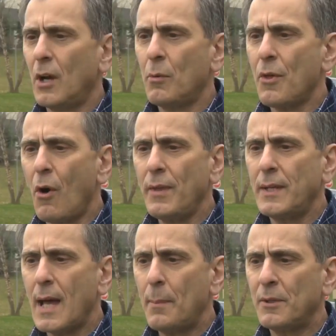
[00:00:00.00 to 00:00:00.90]
You know, with all
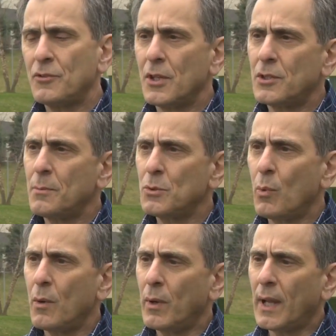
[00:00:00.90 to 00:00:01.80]
the adaptive
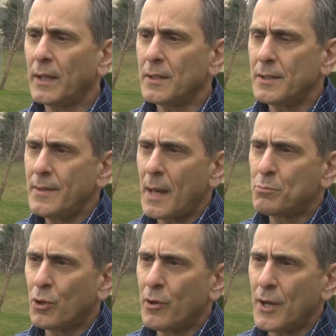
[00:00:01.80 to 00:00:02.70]
systems, we, would like to see
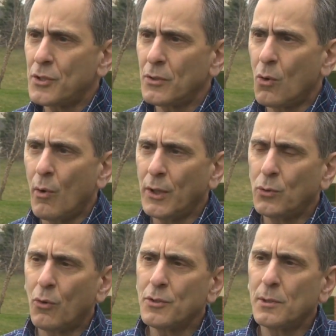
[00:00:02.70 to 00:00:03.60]
that progression
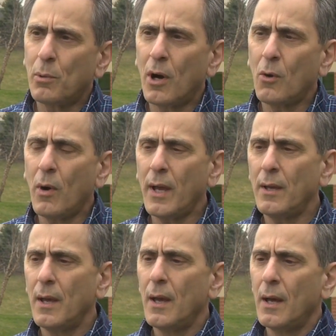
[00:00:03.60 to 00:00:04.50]
going towards the Parkway